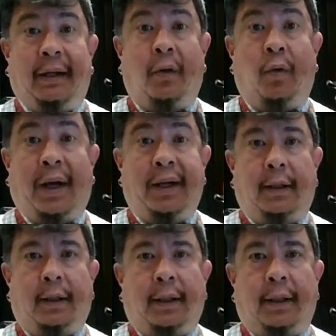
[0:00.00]

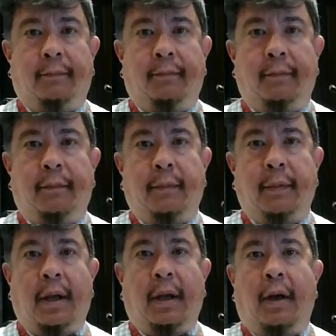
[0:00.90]
quietly
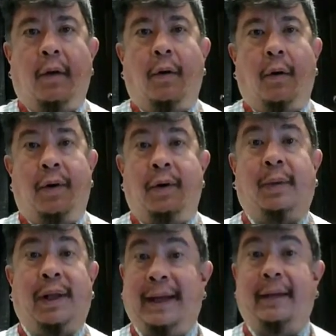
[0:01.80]
or when you're
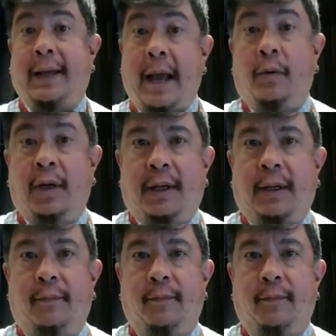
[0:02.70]
playing loudly.